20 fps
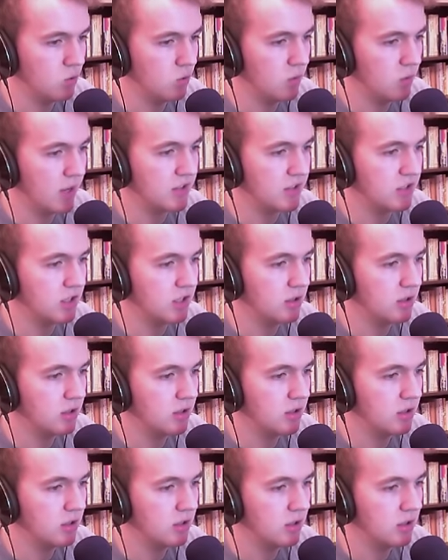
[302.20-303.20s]
Actually,
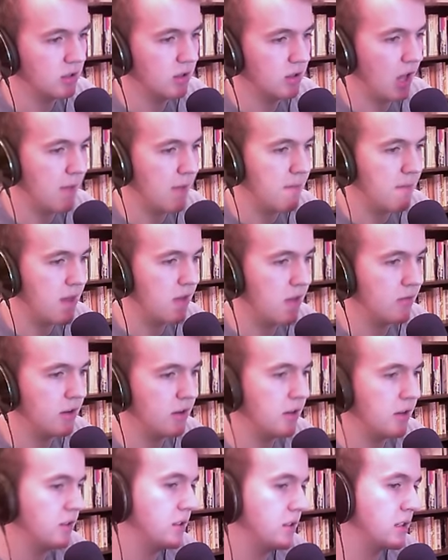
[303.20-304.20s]
I may have
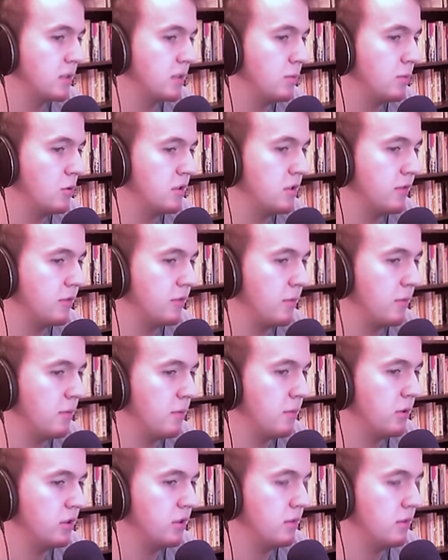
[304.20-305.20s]
needed to support it from the
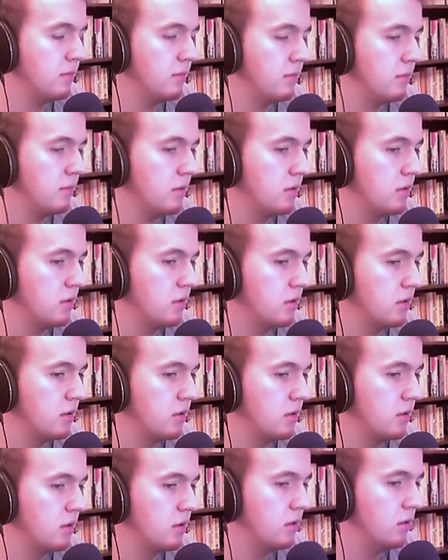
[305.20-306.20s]
bottom.
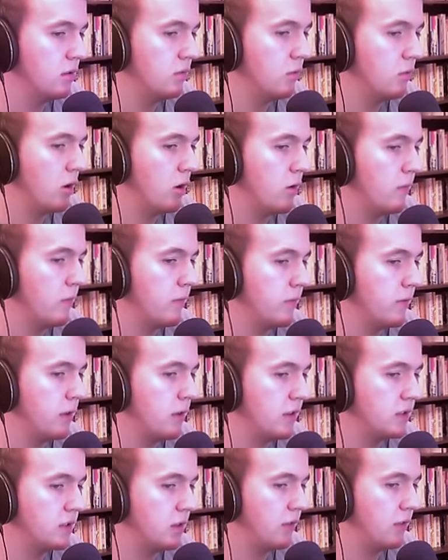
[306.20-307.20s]
Well,
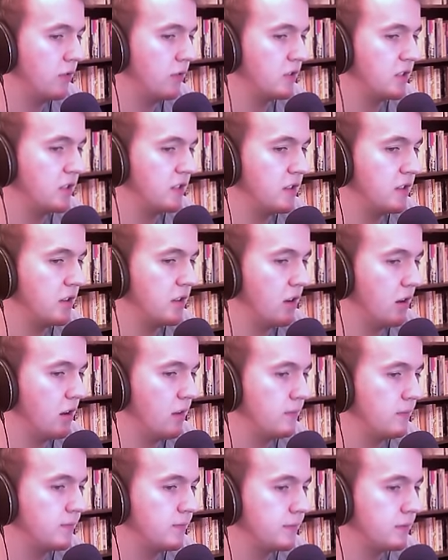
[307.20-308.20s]
it's enough of the city car.
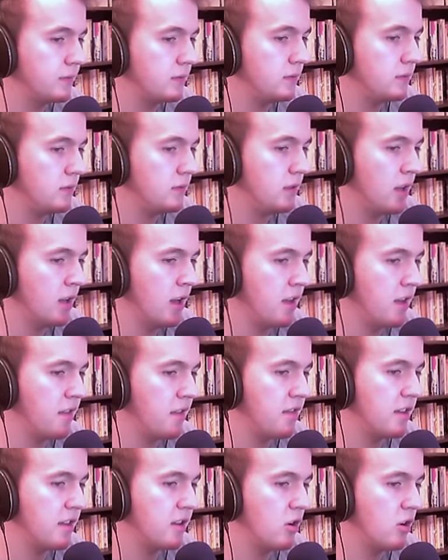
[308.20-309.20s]
I
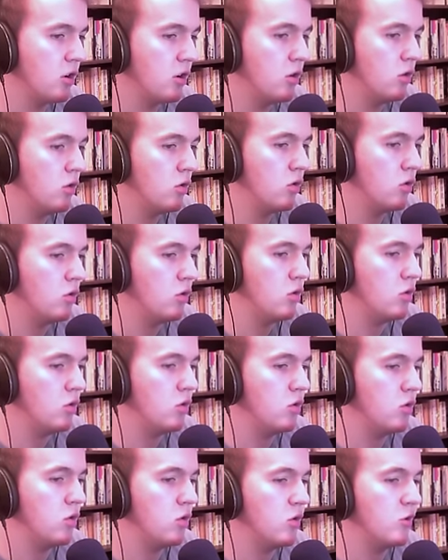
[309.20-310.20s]
think,
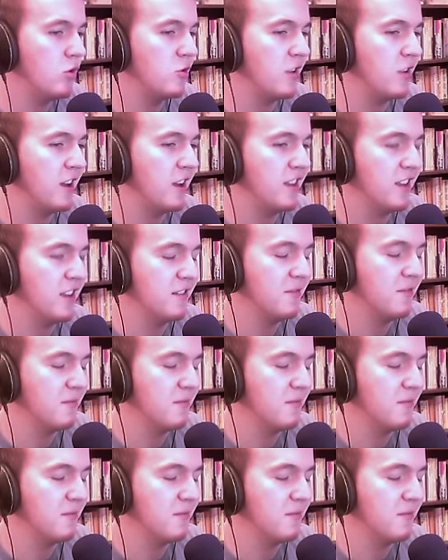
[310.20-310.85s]
oh, okay then.